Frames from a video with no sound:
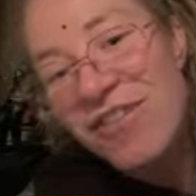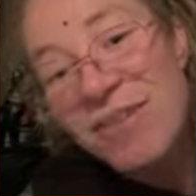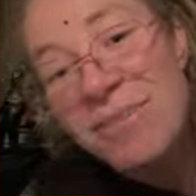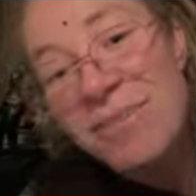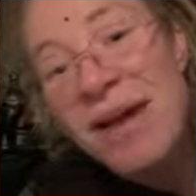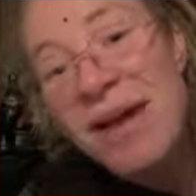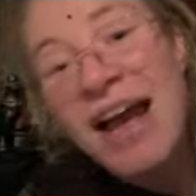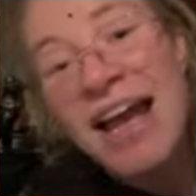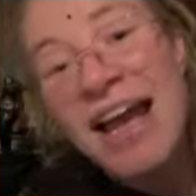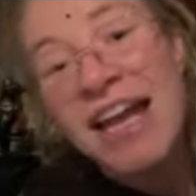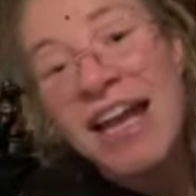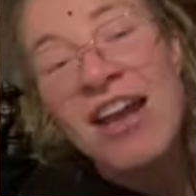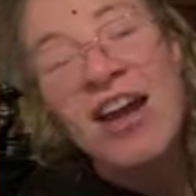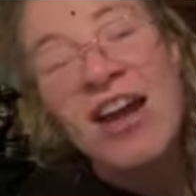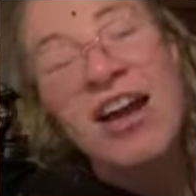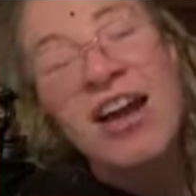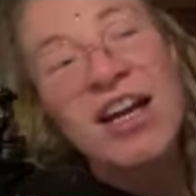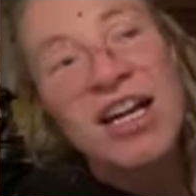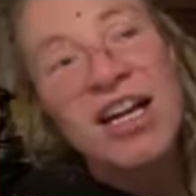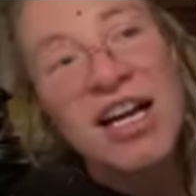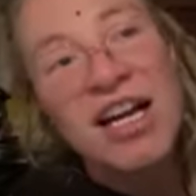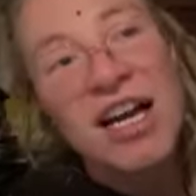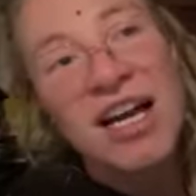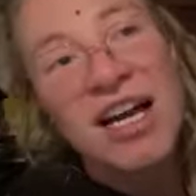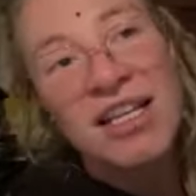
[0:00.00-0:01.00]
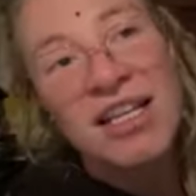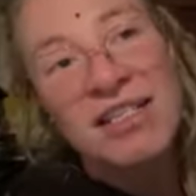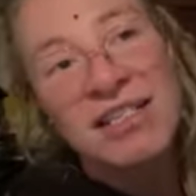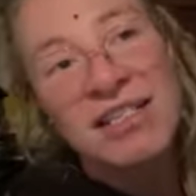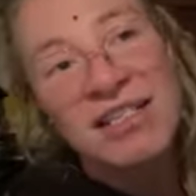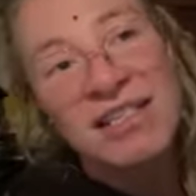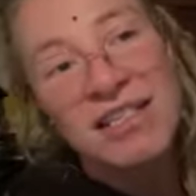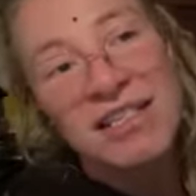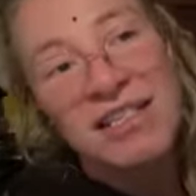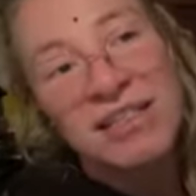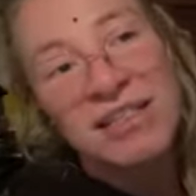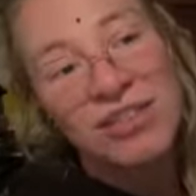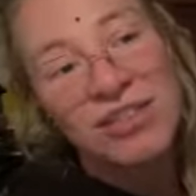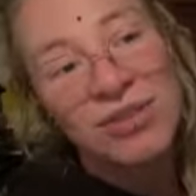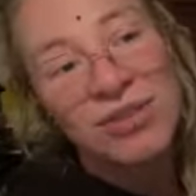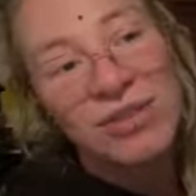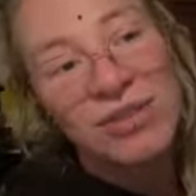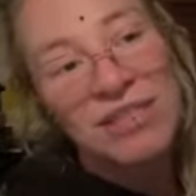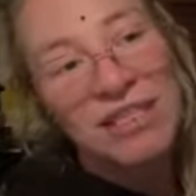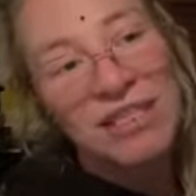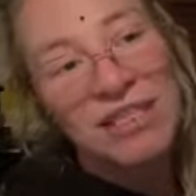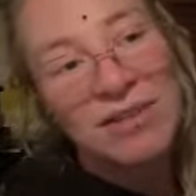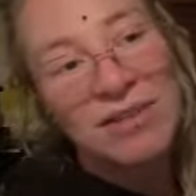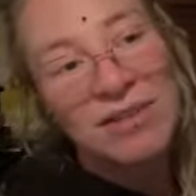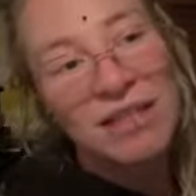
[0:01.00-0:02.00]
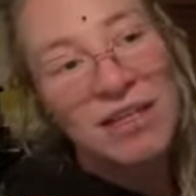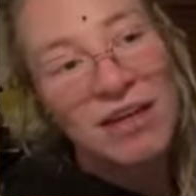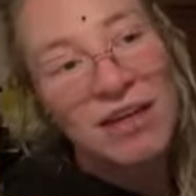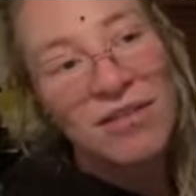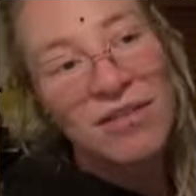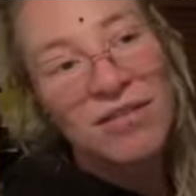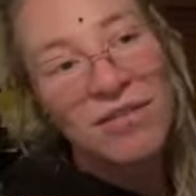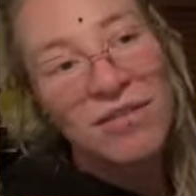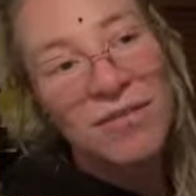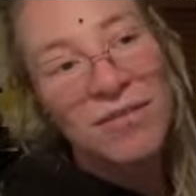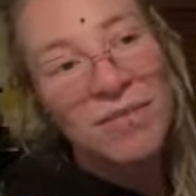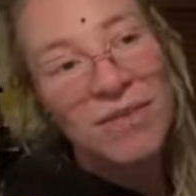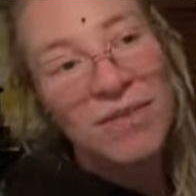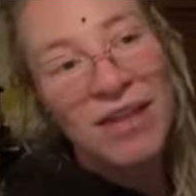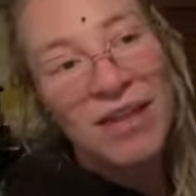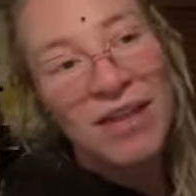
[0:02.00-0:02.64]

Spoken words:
and I got caught doing some stuff.